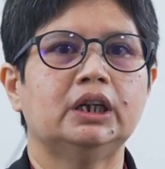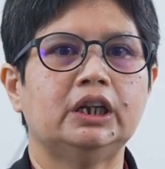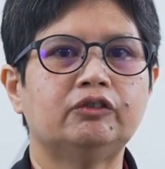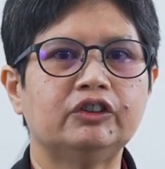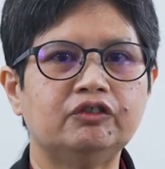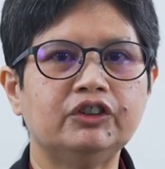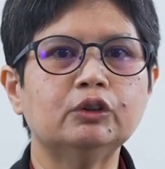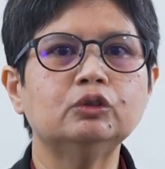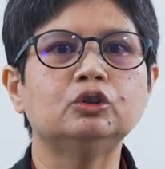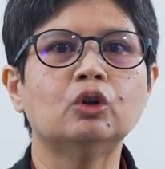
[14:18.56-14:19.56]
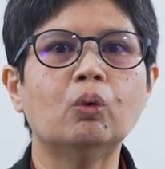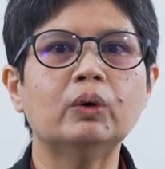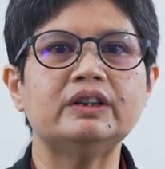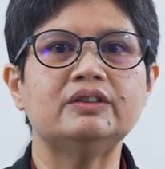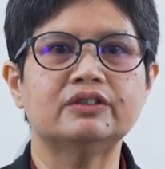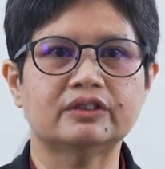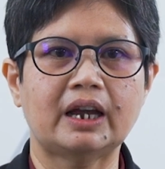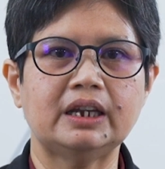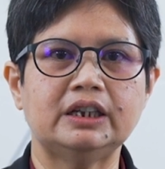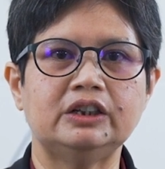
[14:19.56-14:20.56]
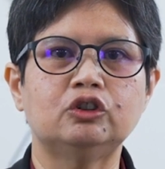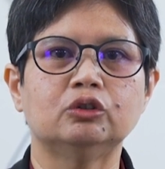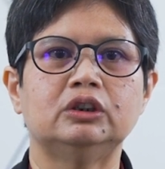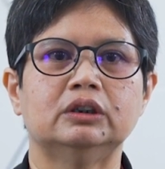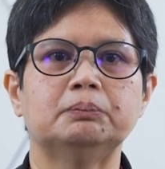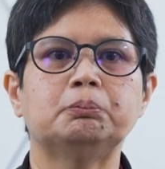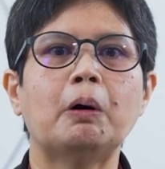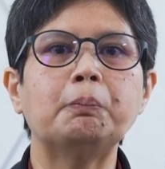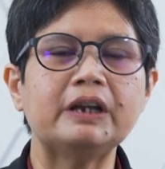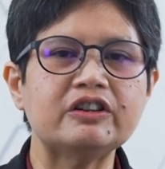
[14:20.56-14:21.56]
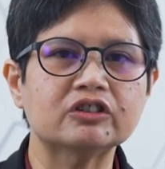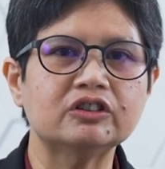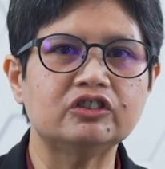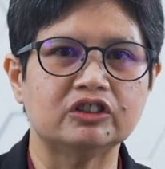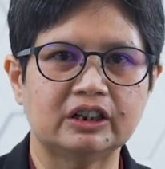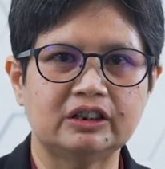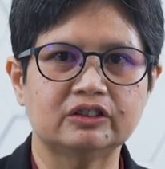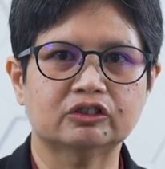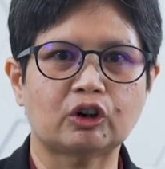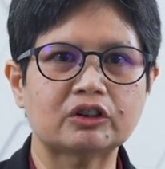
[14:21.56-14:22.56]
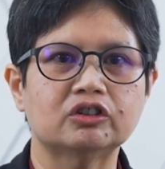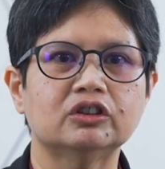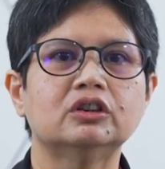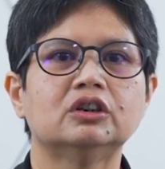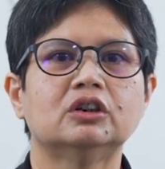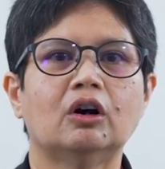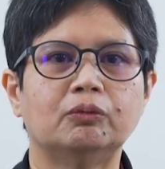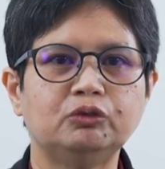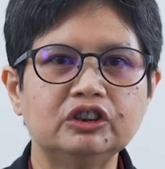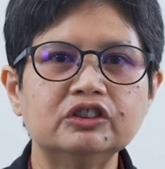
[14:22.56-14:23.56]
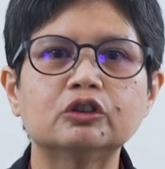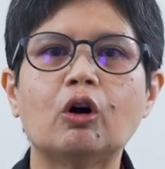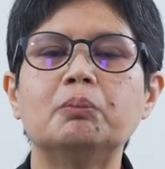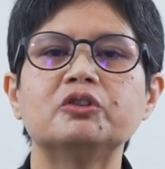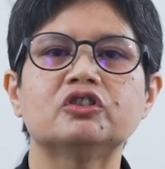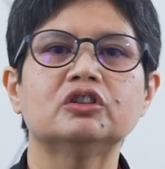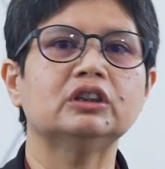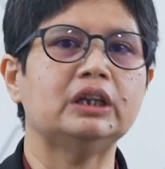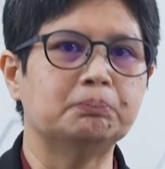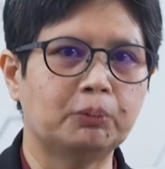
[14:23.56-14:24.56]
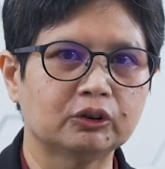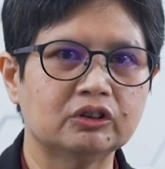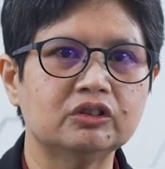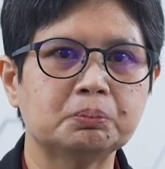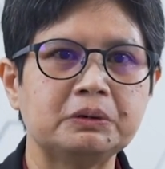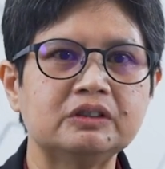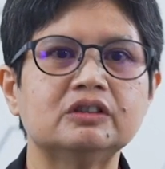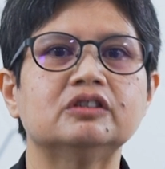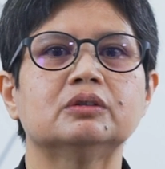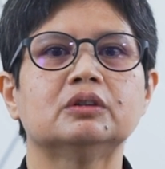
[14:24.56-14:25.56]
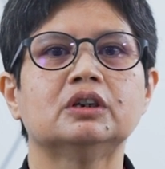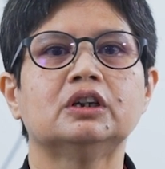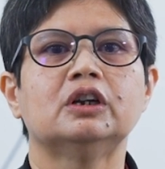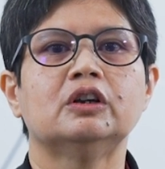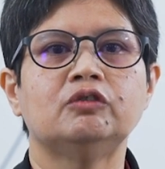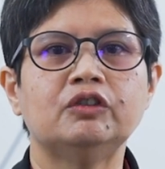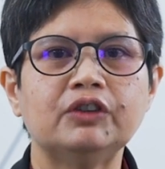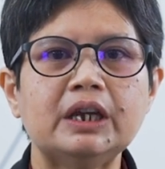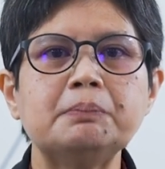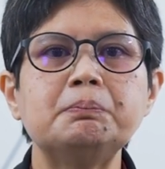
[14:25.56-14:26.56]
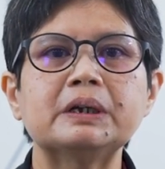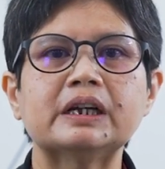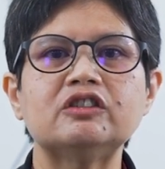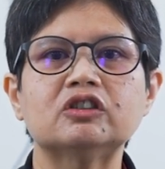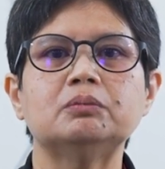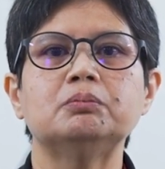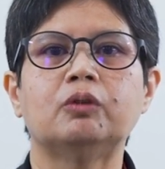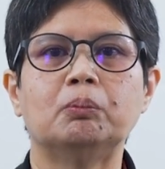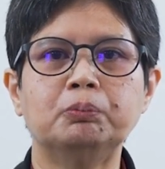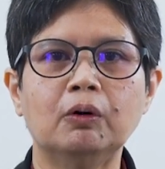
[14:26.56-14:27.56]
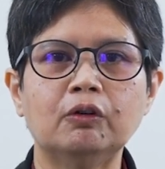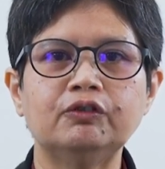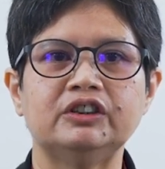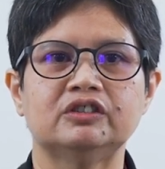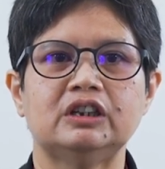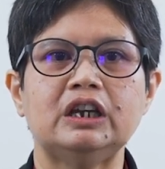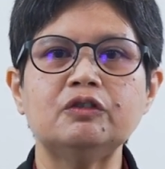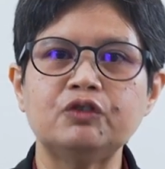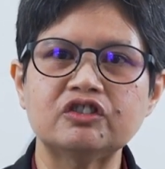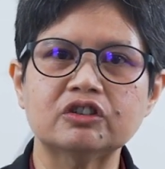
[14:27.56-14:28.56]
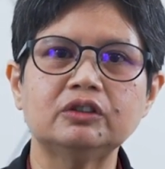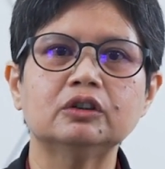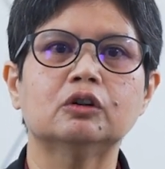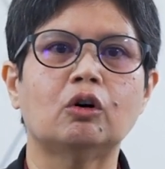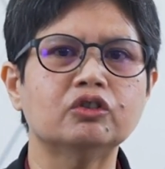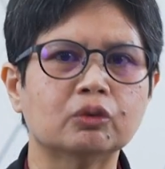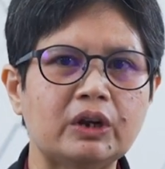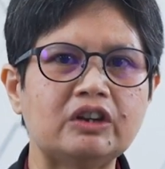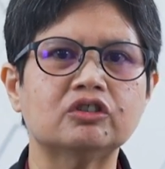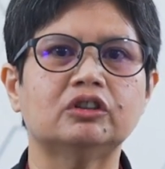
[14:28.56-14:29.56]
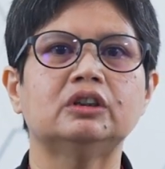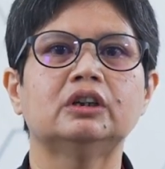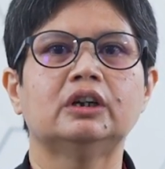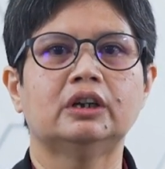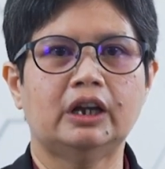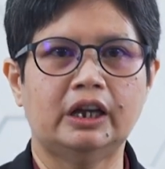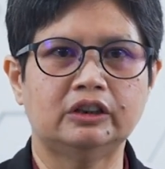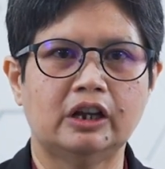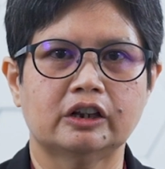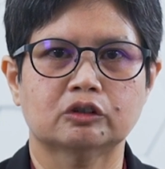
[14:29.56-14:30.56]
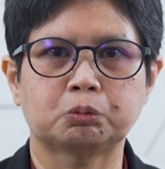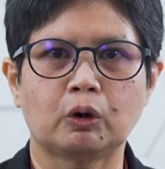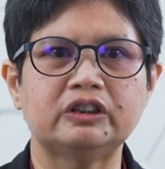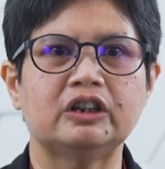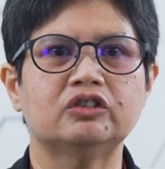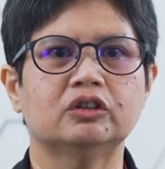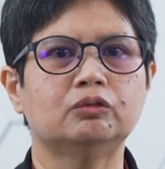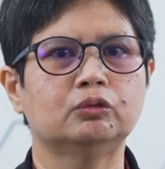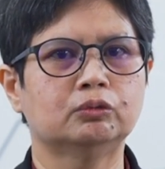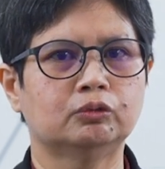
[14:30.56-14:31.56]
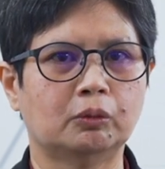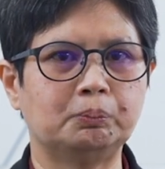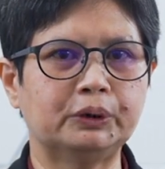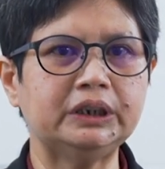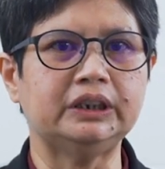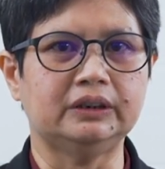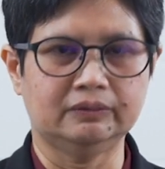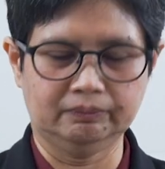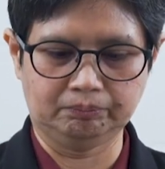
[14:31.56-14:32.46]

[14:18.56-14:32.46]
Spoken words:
It revealed novel insight into the population genetic structure of this commercial important species with implication for both its efficient conservation and exploitation for breeding.